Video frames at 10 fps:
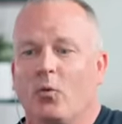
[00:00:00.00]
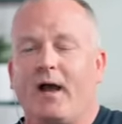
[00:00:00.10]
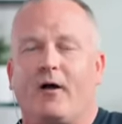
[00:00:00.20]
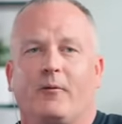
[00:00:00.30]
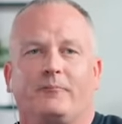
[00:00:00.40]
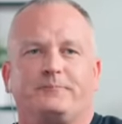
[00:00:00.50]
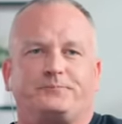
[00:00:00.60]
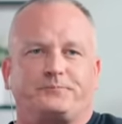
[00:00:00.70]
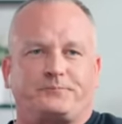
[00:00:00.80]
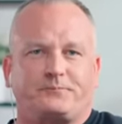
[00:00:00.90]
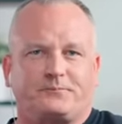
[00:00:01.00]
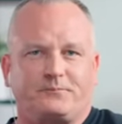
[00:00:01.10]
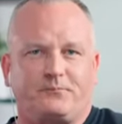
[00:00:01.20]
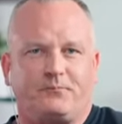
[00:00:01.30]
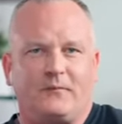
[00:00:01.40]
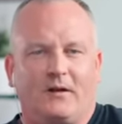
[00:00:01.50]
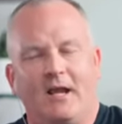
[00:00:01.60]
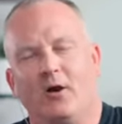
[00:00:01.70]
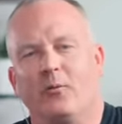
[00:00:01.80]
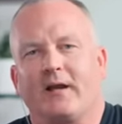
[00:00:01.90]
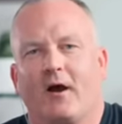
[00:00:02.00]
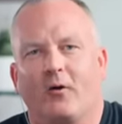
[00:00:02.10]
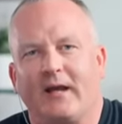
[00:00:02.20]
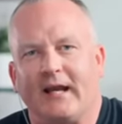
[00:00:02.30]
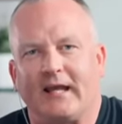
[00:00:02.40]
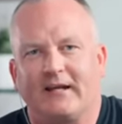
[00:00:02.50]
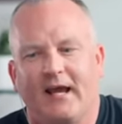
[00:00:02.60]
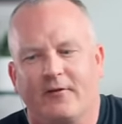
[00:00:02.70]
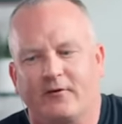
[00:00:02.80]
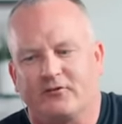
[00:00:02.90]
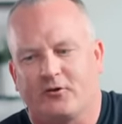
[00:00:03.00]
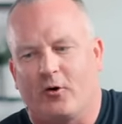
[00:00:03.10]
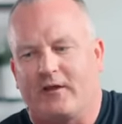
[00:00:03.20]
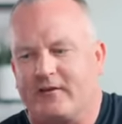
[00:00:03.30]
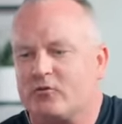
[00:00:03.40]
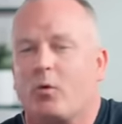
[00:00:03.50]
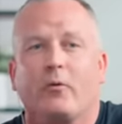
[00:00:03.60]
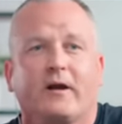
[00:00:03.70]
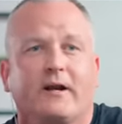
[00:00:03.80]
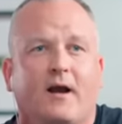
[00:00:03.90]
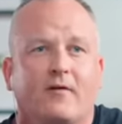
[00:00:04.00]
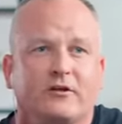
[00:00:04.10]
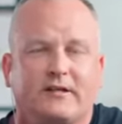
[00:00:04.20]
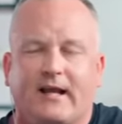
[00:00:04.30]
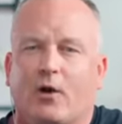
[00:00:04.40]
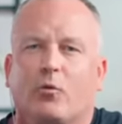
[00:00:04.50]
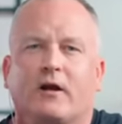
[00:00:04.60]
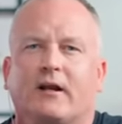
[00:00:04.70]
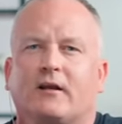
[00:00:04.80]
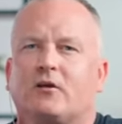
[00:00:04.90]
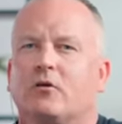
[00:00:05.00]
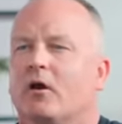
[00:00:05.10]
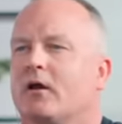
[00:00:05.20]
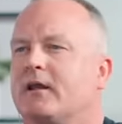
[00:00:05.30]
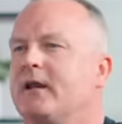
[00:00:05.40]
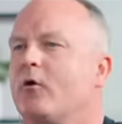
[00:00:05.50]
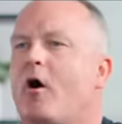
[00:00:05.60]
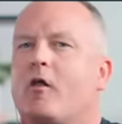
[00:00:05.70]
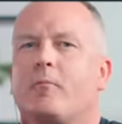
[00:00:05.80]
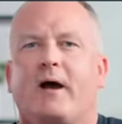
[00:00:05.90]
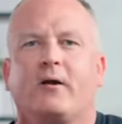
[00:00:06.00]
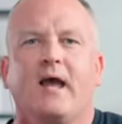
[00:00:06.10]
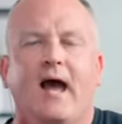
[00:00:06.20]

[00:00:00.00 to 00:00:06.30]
Well. Here we go, getting into Heather's story. This is what we're going to cover today. We're going to uh, hear all about